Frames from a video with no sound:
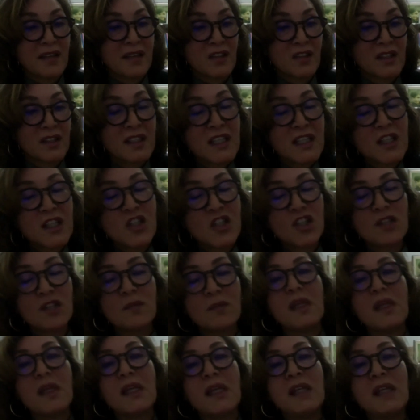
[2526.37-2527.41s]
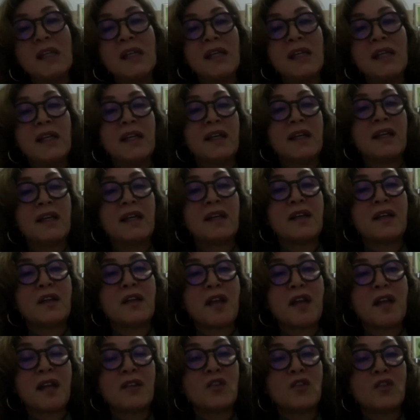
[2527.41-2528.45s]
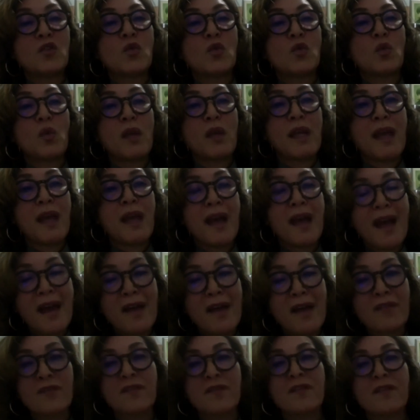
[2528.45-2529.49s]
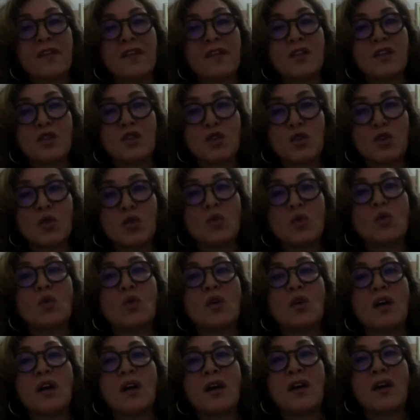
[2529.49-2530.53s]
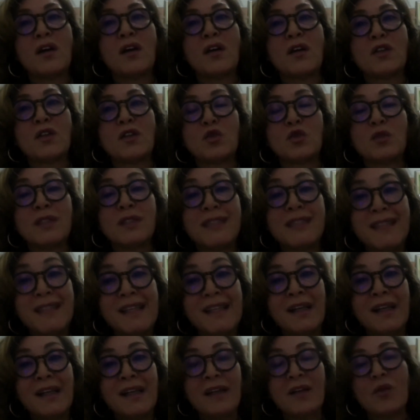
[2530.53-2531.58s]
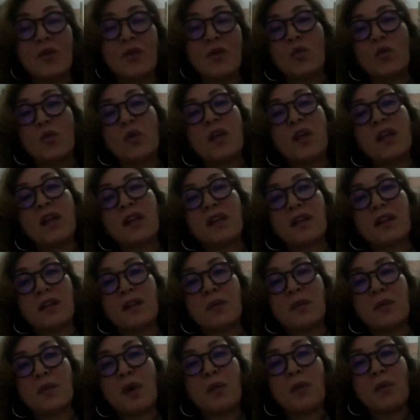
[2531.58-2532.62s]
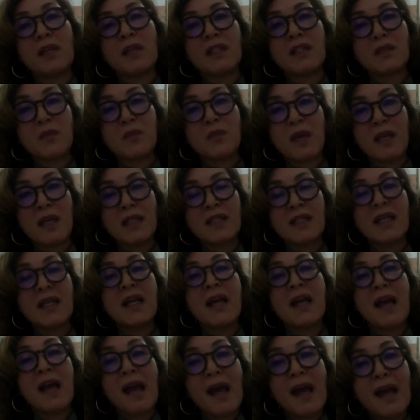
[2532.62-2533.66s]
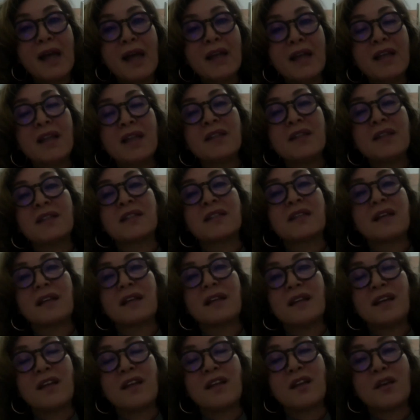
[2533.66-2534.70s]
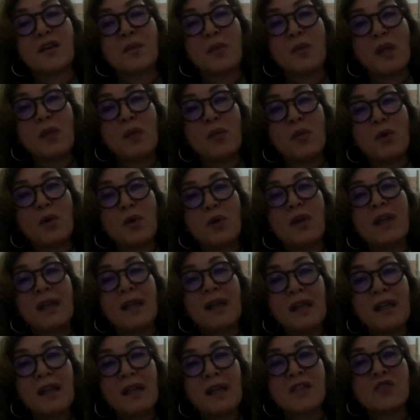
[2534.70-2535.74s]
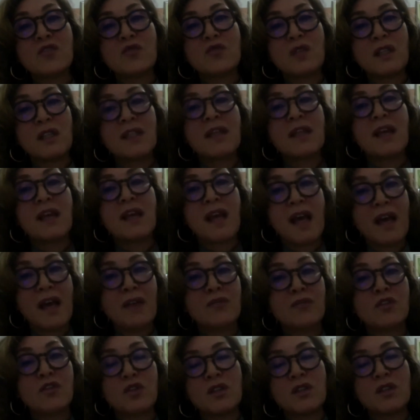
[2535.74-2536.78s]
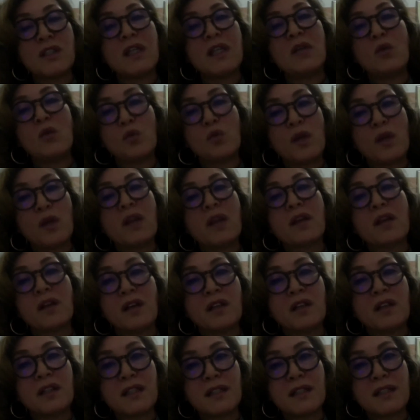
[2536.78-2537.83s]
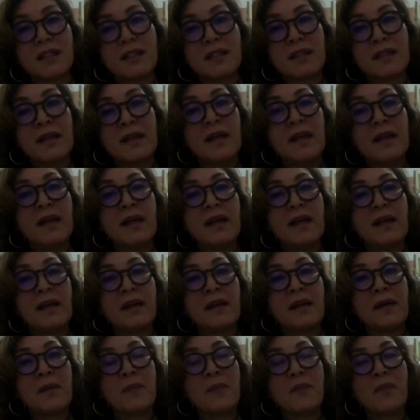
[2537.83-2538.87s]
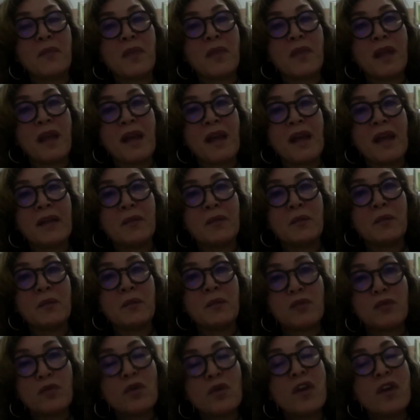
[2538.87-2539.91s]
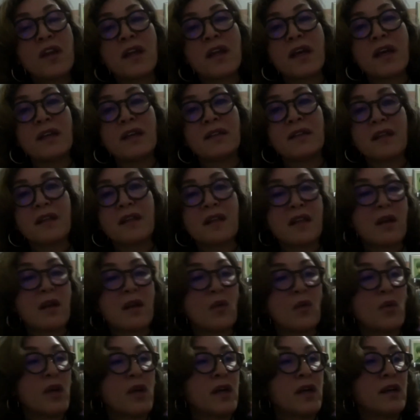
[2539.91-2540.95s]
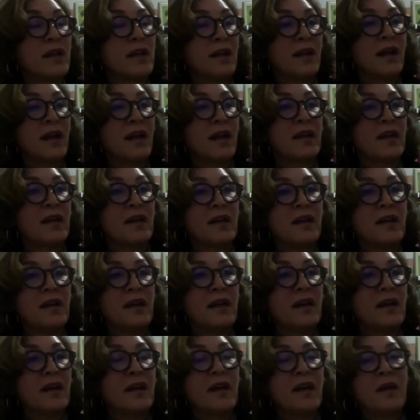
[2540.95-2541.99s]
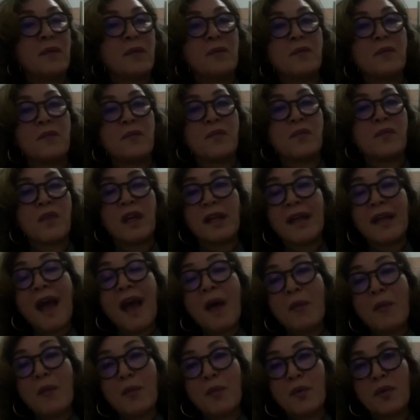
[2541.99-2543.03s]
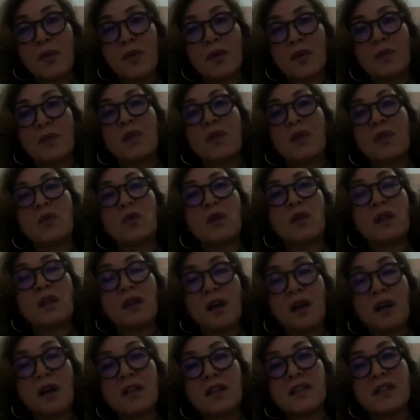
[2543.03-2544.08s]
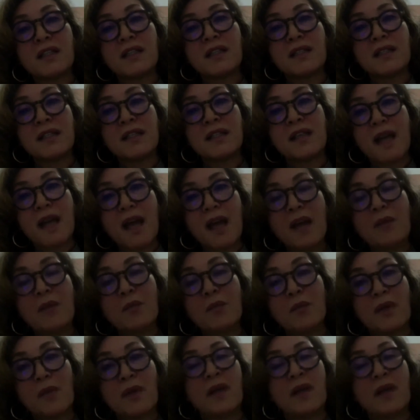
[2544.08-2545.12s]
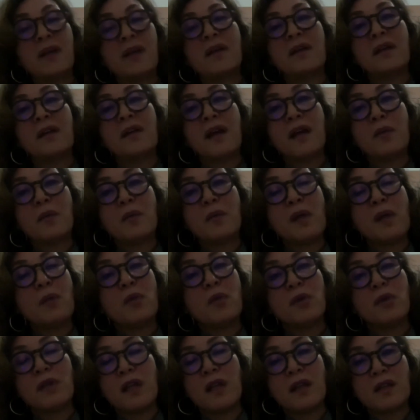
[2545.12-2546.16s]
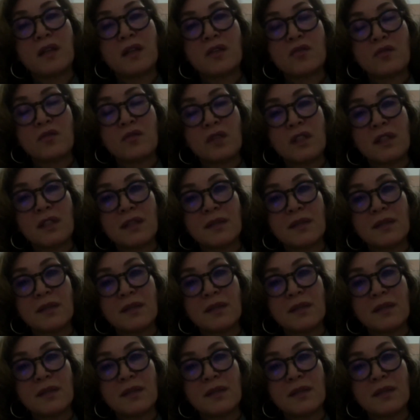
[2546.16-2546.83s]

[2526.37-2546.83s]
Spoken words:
teaches me that we have to deal with the public space as the people in the street have to deal with artists. And before that, there were like a gap between artists and people in the street.